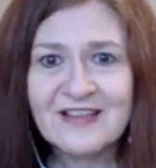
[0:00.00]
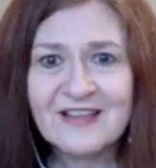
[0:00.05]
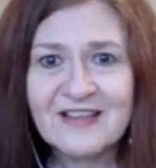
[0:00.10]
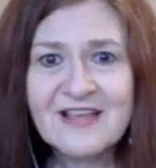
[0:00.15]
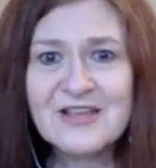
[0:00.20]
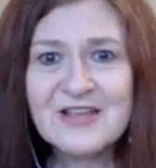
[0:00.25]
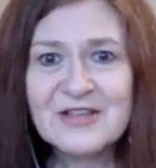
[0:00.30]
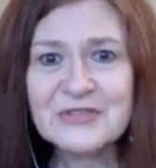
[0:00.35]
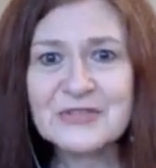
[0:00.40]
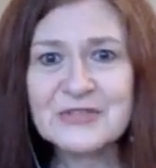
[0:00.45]

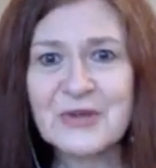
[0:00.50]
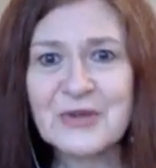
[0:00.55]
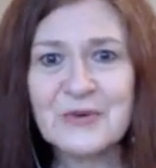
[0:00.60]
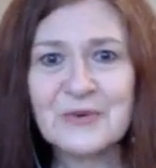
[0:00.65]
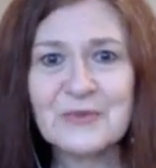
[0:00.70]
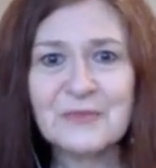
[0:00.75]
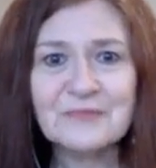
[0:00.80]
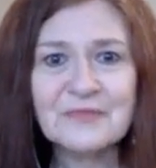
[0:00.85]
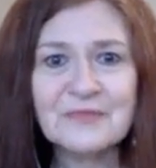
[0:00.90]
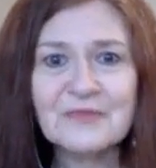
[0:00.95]
So,
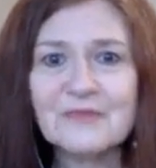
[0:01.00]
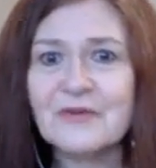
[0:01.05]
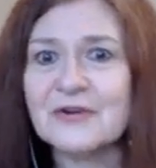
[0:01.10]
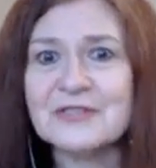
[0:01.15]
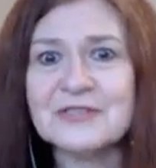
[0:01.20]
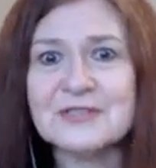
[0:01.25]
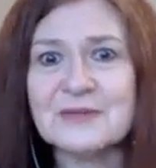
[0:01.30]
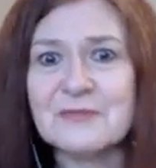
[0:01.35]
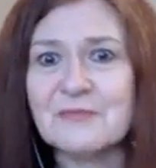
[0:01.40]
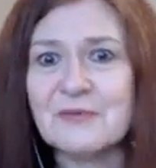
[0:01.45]
very
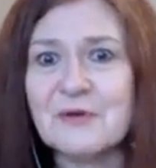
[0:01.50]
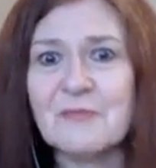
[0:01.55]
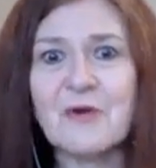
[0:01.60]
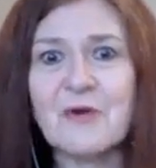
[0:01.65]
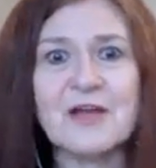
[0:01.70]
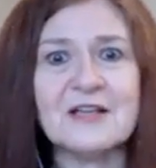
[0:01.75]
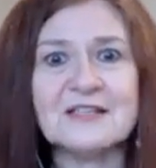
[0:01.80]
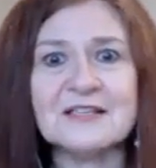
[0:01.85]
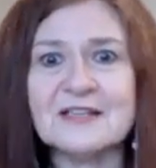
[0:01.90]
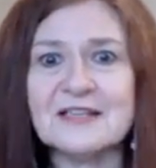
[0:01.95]
simple
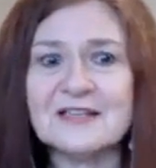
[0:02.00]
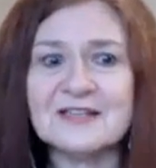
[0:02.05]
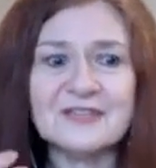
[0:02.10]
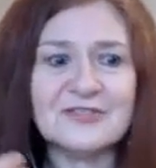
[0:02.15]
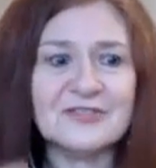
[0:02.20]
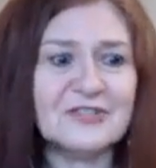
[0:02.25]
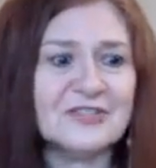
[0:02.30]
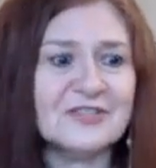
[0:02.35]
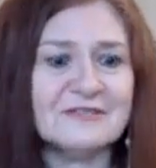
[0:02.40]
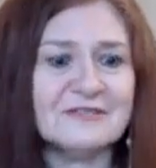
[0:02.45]

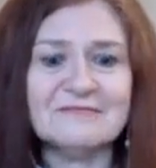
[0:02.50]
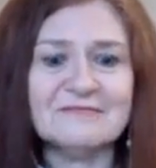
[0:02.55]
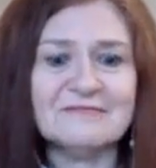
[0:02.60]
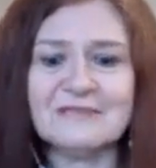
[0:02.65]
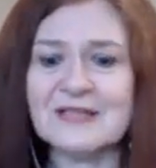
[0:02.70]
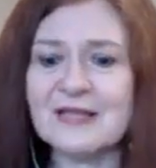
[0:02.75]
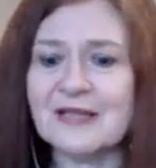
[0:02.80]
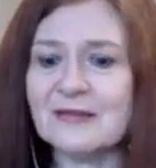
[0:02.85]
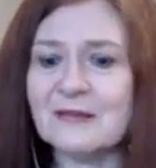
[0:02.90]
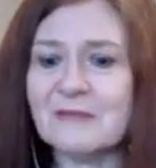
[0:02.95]
process. Just
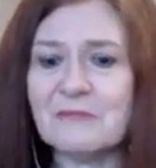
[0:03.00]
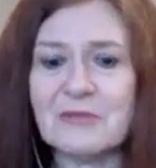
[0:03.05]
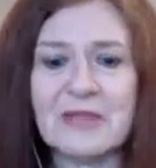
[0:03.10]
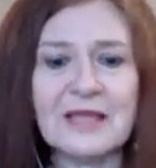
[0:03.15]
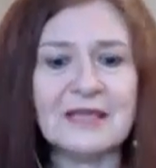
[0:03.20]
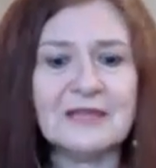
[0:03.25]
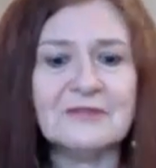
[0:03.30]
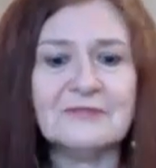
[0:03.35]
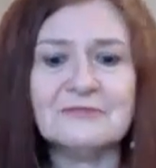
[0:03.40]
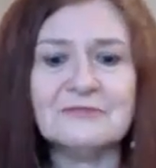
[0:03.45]
take a
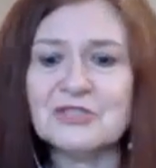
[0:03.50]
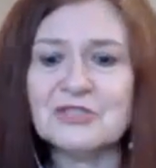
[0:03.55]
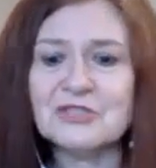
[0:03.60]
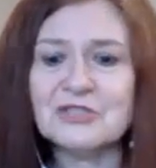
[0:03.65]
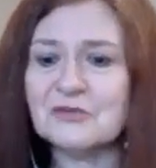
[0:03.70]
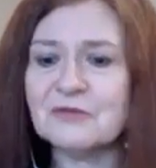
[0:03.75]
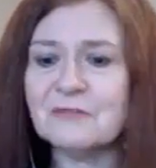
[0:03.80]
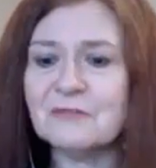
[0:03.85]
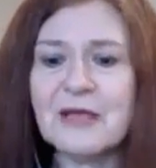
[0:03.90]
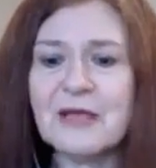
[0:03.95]
blank sheet
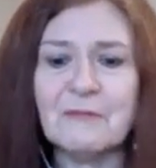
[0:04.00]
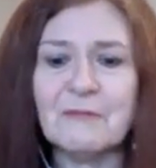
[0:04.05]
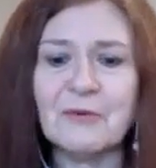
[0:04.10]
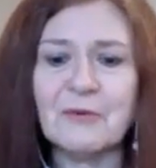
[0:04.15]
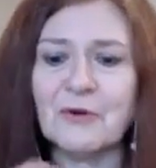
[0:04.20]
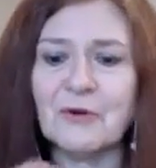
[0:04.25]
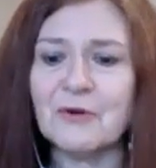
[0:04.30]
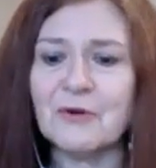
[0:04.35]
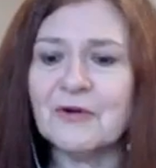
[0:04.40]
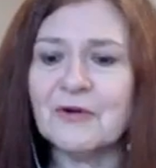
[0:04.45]
of
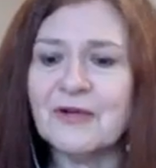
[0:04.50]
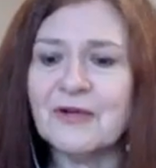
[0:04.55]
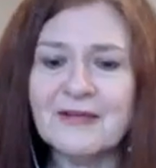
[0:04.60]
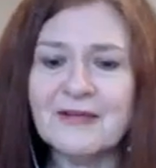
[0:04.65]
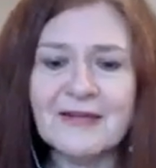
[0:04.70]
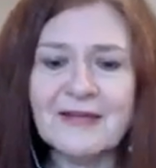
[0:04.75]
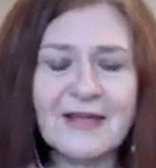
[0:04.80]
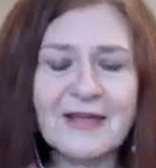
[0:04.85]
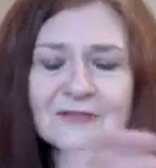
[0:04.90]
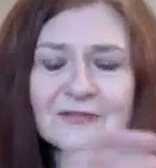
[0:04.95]
paper
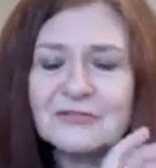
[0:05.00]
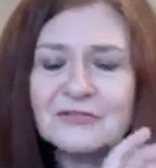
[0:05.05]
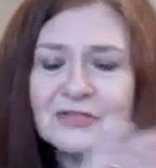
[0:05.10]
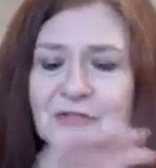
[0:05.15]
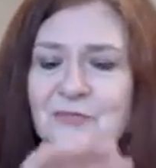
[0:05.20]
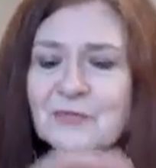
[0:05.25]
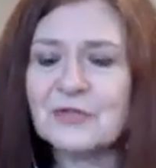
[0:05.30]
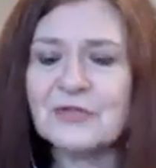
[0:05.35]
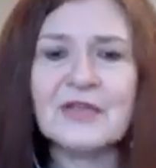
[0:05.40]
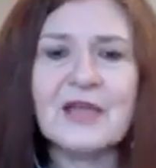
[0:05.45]
and
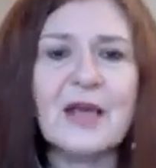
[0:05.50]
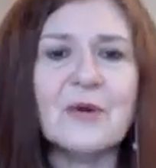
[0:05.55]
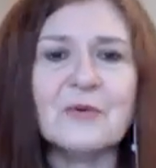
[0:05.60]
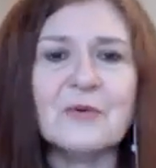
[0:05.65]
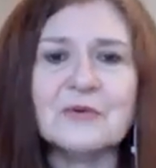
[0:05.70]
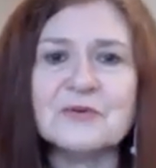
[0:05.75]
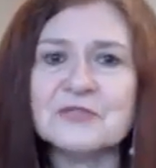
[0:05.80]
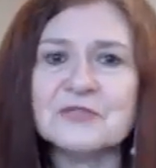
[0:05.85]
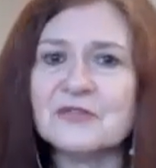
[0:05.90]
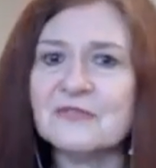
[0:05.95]
just put the
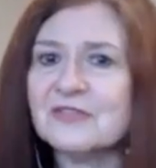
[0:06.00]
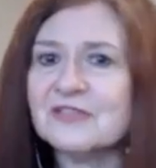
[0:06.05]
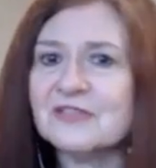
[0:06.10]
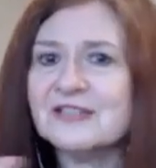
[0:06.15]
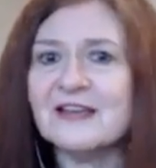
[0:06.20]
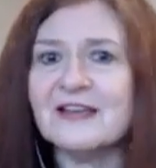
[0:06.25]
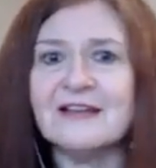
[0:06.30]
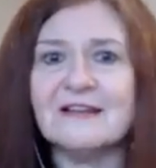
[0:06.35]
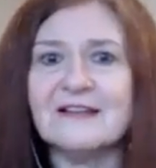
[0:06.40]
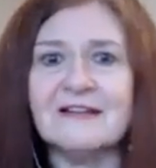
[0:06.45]
hours of the
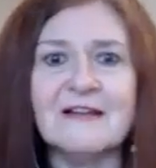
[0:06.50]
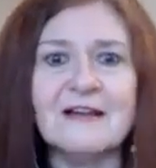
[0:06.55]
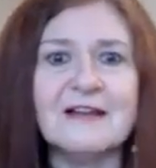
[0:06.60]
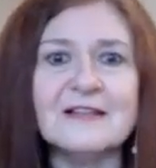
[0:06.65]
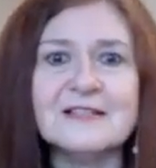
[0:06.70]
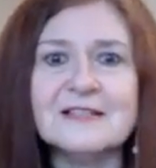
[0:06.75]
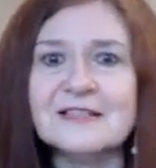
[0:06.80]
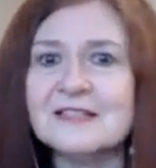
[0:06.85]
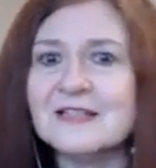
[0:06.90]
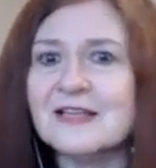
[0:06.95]
day 9
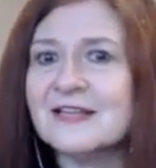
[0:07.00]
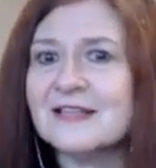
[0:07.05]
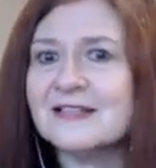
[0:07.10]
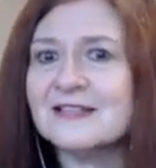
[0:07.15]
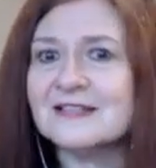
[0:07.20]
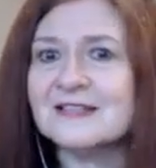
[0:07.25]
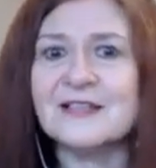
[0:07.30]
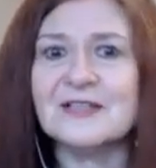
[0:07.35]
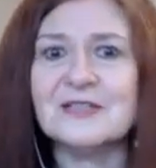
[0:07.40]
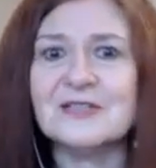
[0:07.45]
to 10,
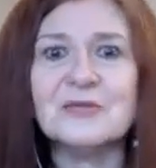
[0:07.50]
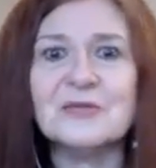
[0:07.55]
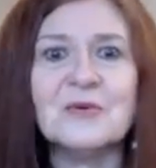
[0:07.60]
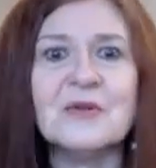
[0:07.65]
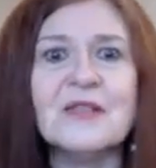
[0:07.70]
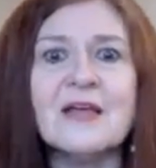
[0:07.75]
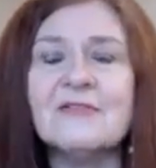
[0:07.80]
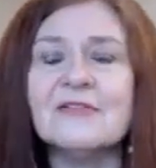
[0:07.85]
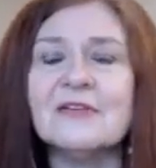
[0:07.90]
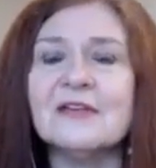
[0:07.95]
10 to
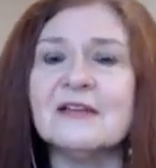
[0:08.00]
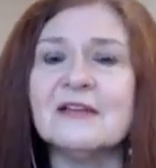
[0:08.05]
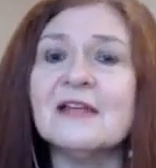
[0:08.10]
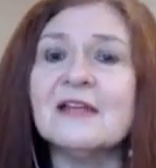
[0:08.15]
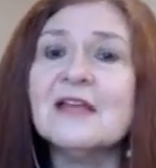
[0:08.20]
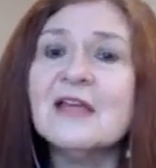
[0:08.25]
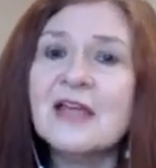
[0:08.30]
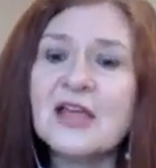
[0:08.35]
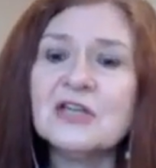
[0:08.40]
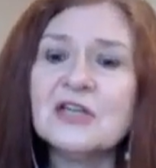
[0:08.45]
11,
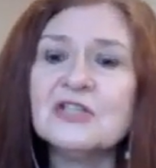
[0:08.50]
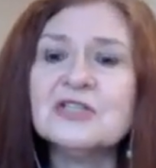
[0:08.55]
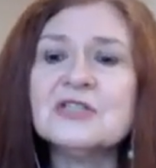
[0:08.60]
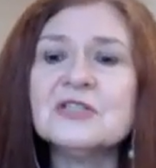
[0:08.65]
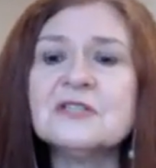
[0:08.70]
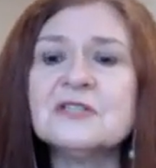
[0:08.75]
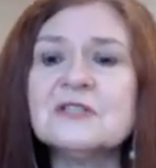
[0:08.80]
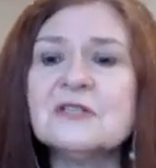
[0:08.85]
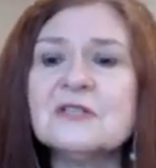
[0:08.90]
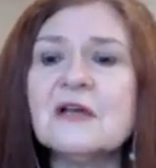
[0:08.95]
and
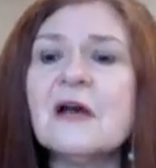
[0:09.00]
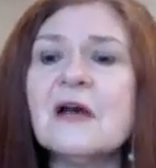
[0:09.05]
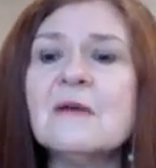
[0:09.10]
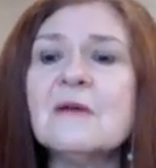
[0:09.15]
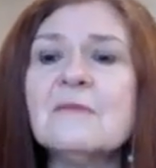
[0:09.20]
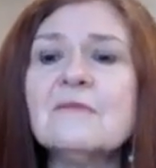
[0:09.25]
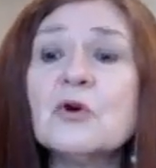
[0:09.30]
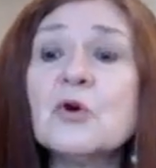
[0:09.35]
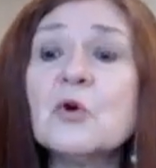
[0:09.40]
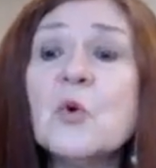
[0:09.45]
just
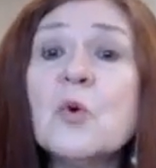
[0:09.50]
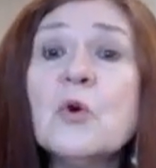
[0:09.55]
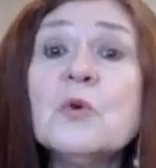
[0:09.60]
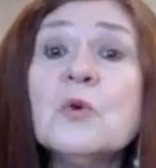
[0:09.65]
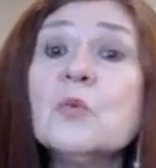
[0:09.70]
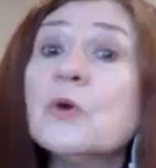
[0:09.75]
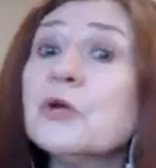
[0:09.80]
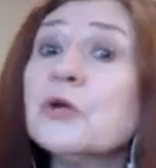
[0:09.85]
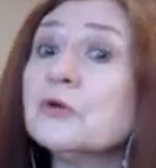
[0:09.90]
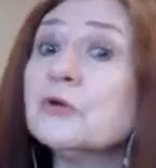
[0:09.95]

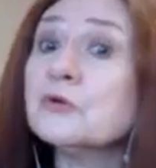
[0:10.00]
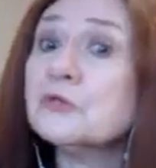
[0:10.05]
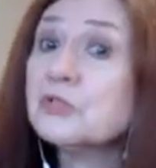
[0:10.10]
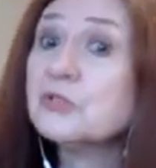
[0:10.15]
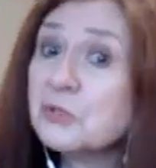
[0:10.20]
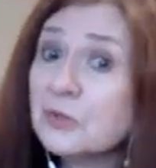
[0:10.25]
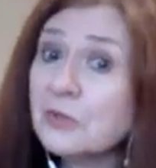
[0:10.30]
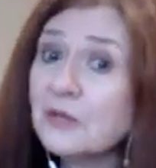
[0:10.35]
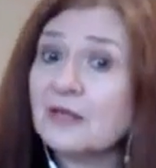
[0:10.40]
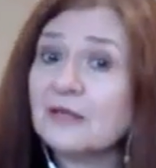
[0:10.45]
record what you're
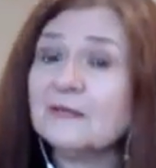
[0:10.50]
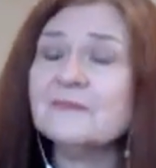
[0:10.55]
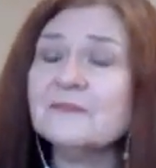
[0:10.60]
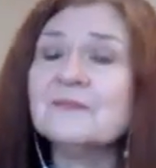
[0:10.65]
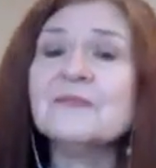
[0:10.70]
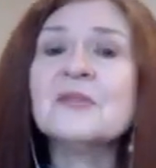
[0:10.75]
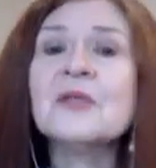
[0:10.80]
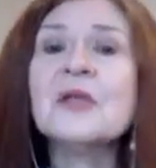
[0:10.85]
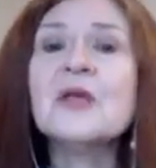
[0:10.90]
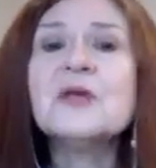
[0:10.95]
doing
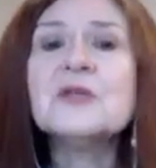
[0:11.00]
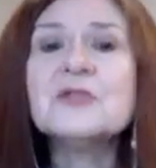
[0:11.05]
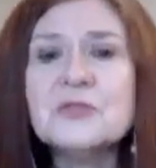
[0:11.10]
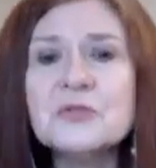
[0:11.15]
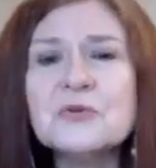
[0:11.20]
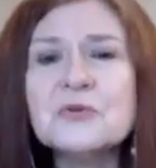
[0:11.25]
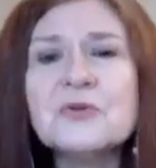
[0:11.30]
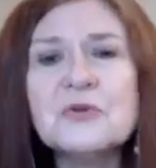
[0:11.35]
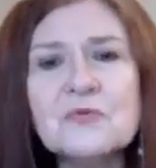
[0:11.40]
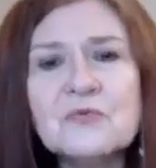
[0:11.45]
so
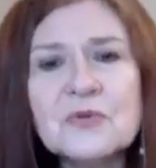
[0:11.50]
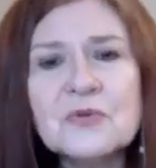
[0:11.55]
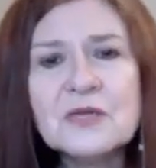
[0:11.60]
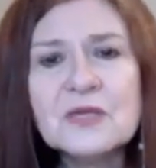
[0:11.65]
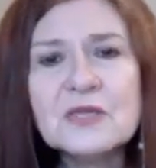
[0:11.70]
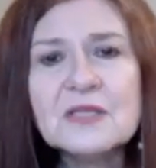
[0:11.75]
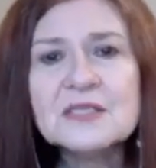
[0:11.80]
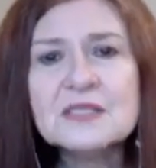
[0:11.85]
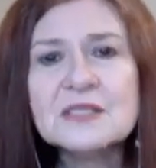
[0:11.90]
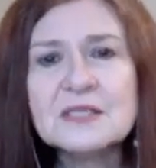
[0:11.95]
you can
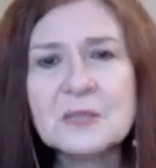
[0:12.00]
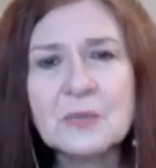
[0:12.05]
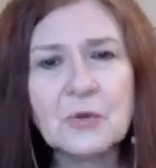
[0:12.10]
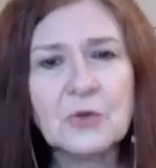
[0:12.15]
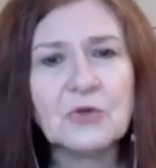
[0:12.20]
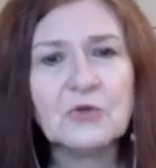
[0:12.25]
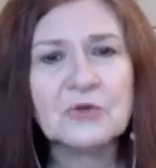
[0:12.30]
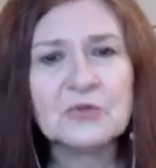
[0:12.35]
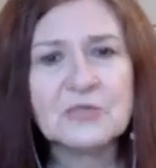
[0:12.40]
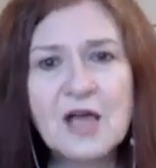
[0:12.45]
really see where
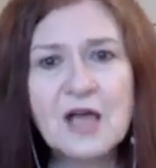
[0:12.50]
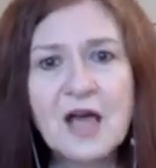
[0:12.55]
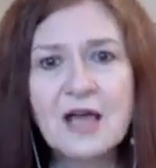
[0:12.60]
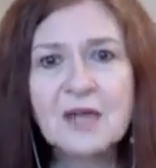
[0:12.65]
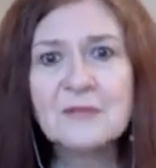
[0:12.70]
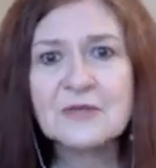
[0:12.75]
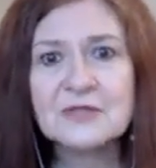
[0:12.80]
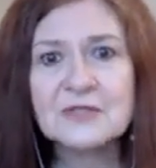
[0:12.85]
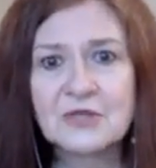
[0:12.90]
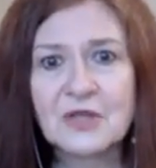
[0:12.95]
your
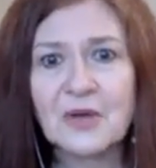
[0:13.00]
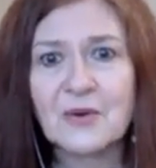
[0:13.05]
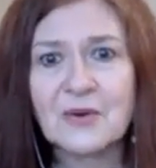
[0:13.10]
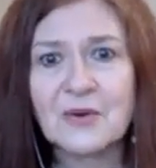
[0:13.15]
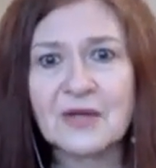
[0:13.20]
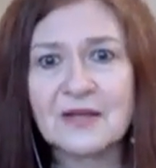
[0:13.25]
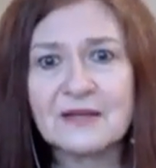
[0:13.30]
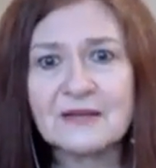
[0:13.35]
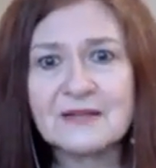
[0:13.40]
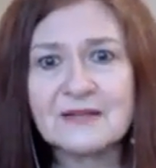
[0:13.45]
time is
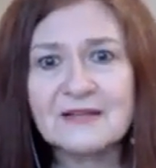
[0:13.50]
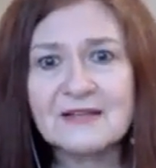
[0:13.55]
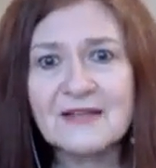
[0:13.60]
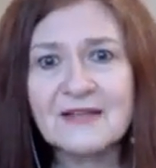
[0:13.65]
going.